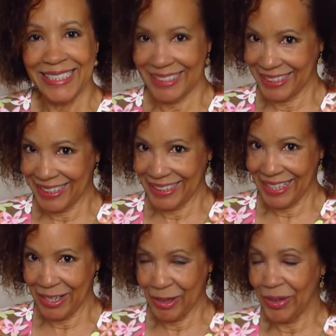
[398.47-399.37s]

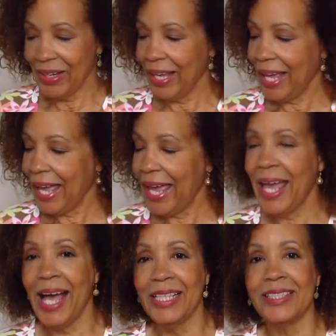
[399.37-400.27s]
Skincare.
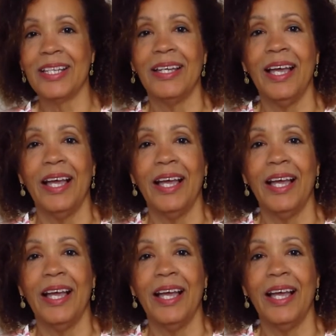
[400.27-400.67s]
And